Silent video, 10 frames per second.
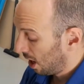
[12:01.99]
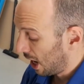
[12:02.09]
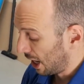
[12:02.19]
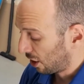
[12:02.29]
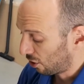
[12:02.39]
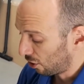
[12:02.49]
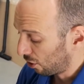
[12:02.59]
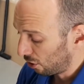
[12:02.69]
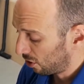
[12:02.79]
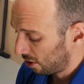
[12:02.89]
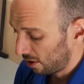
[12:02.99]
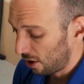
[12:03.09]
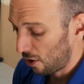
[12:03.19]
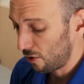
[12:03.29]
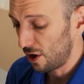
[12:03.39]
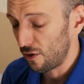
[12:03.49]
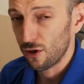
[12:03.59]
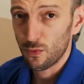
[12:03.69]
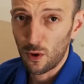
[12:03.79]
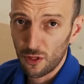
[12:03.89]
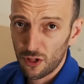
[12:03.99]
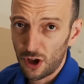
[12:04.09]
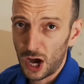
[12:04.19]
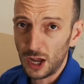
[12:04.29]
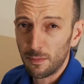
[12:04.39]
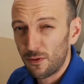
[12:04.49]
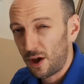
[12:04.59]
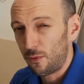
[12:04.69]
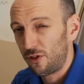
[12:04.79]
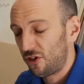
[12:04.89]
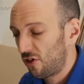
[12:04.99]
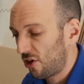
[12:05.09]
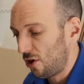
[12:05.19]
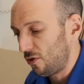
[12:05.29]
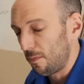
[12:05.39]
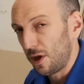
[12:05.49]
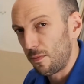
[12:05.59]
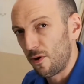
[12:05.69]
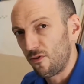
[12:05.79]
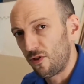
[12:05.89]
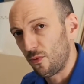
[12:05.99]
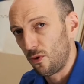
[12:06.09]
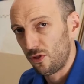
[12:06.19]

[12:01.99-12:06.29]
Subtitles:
I could only adjust one side, but that would skew the beam over to one